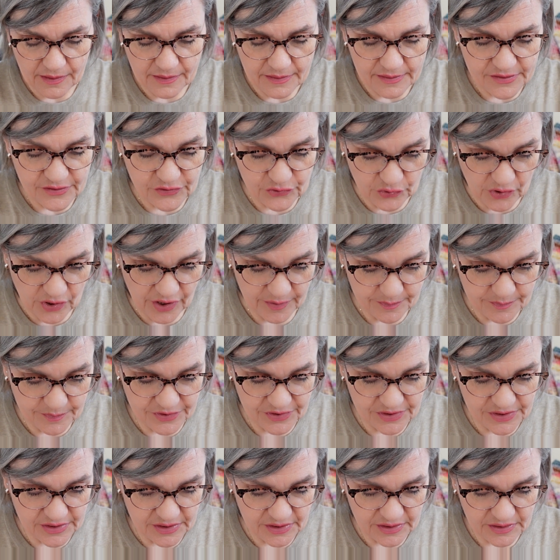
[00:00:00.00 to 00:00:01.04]

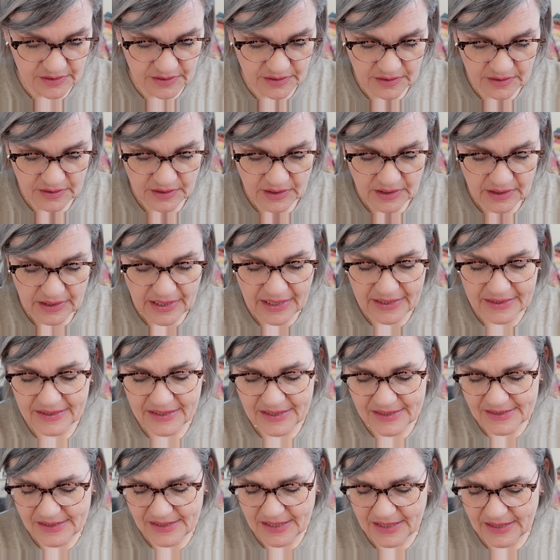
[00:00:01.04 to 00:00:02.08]
stripes. And
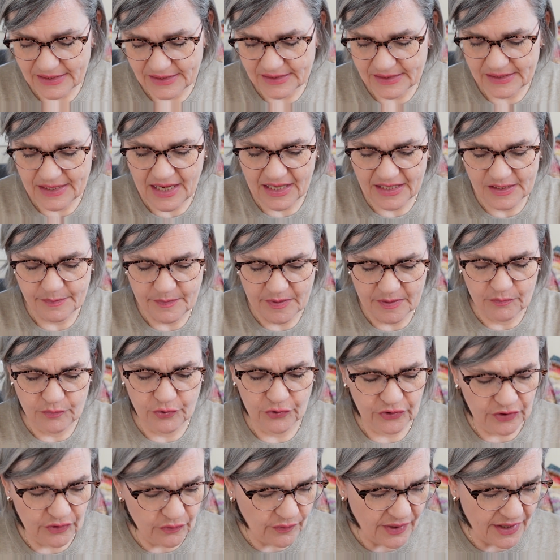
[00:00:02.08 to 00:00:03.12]
this has been
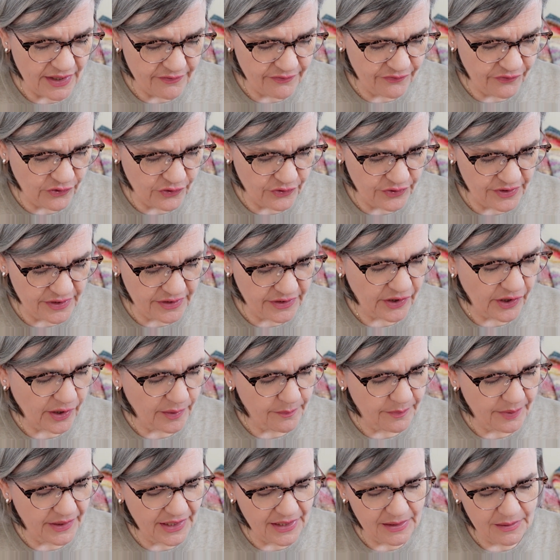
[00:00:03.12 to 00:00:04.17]
put away for the
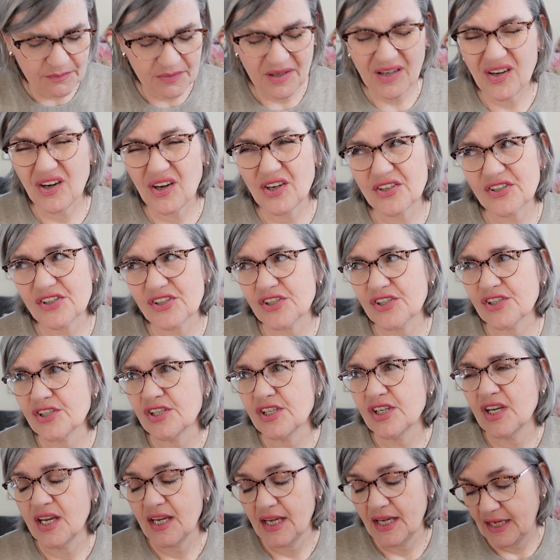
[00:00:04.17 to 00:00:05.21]
time being because
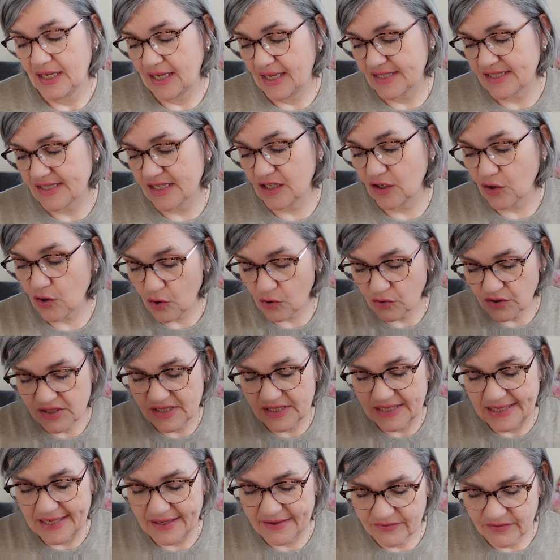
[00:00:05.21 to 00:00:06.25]
it's a
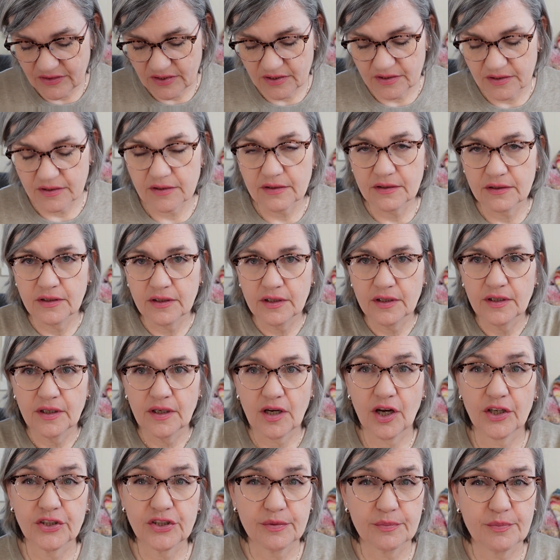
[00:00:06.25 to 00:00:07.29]
long-sleeved
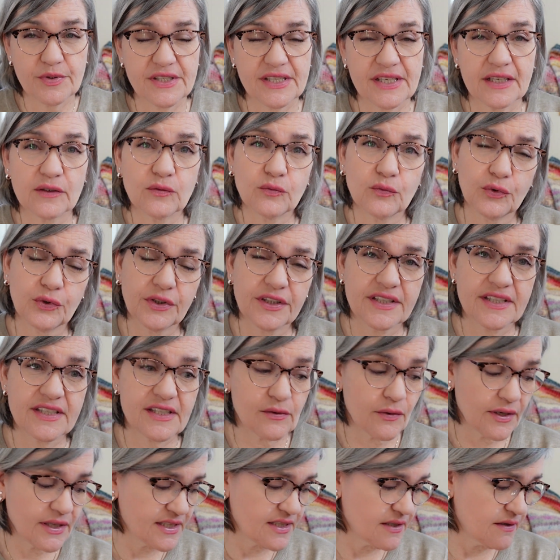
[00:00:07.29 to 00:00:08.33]
100% woolen
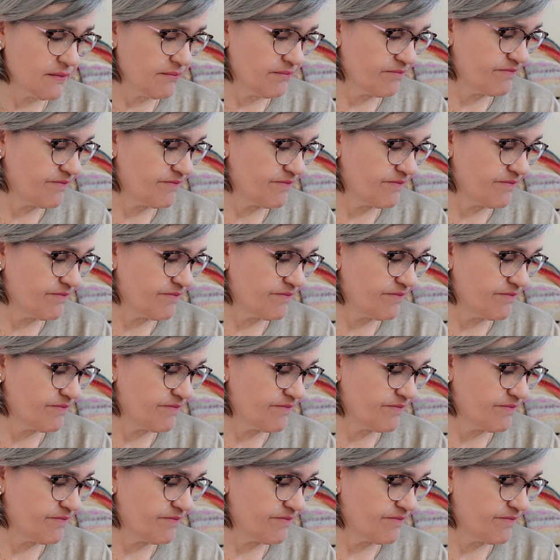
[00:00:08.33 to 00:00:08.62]
sweater